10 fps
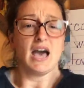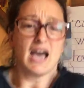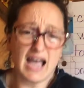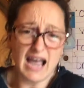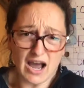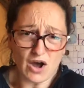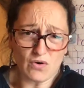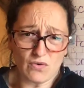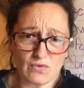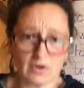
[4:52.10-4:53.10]

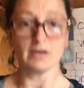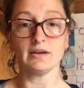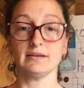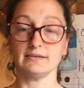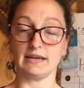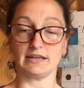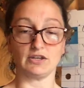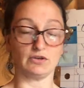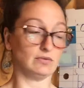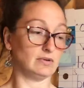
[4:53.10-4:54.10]
ow, like
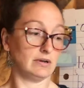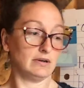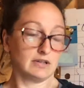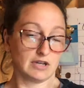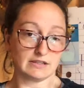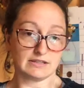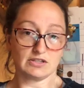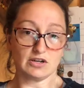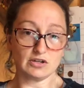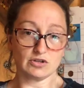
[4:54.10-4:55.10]
you got
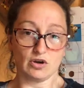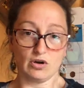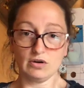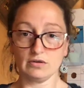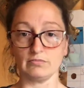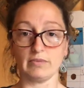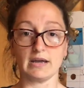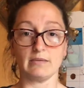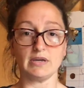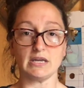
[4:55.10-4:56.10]
stung in the arm by a
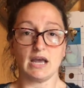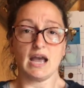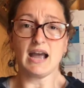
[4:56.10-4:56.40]
bee.